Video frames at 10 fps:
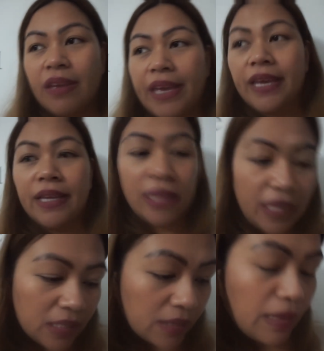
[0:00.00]
and
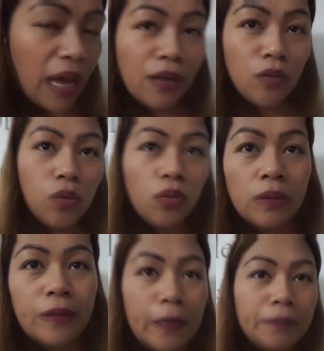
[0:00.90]
he's done all
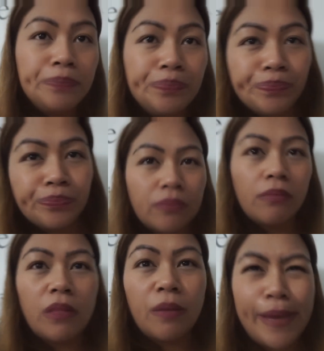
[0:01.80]
the
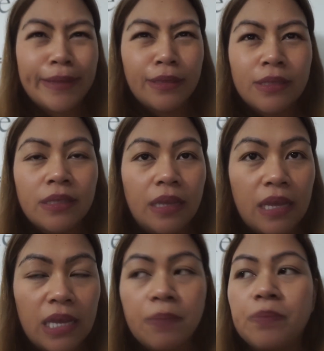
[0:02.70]
metal
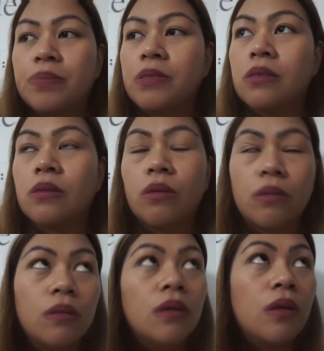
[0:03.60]
strips
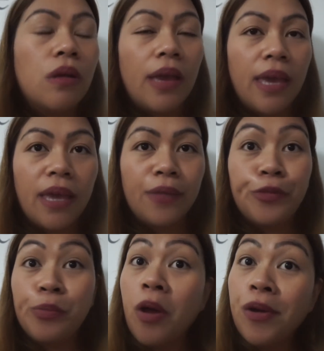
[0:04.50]
and
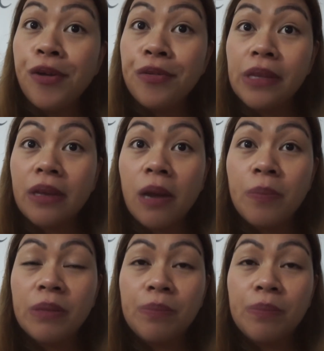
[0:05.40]
tomorrow the carpet